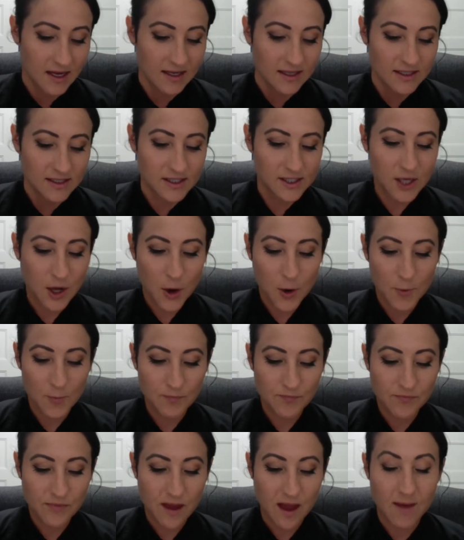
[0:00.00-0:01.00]

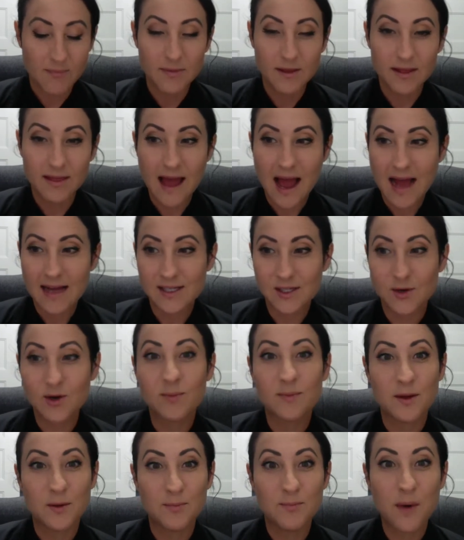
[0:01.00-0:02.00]
So the last
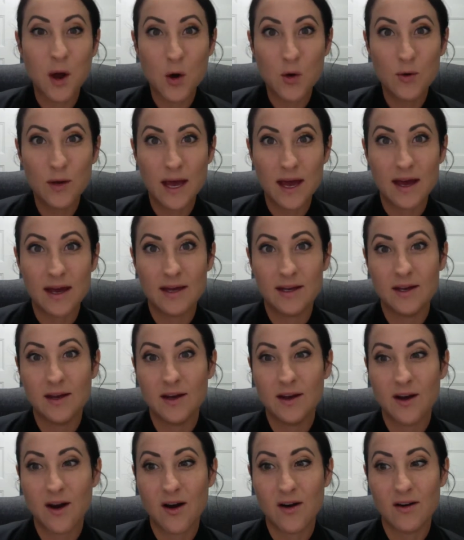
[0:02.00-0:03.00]
group, the Boged,
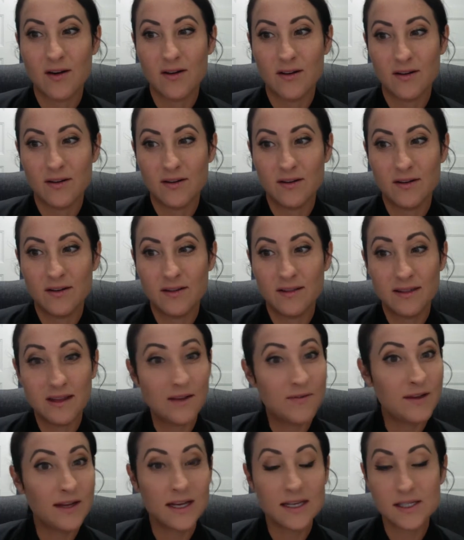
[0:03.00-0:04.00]
are
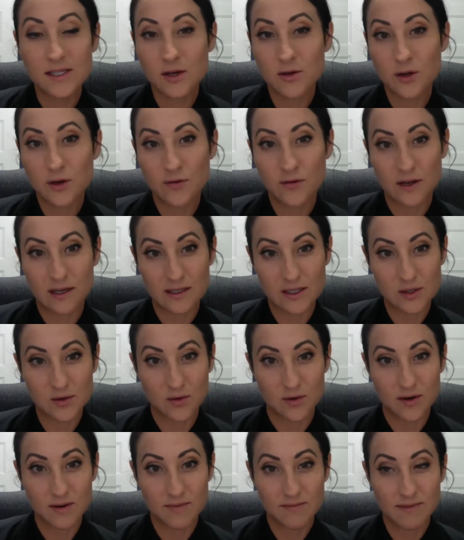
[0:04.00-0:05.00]
living as though they're Frigus
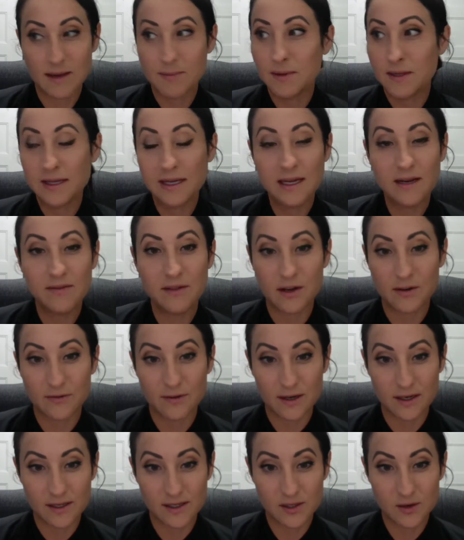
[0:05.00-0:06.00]
core. They believe they're
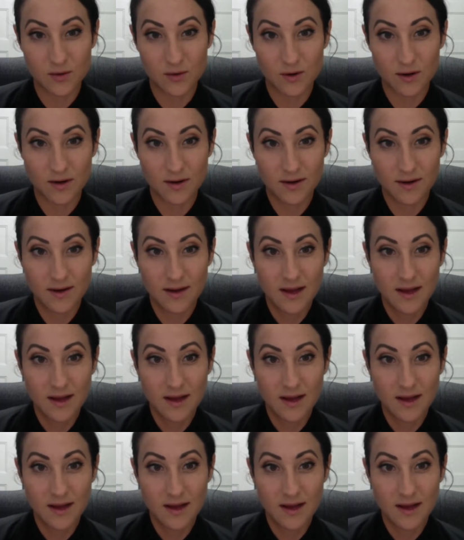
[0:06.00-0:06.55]
Frigus core.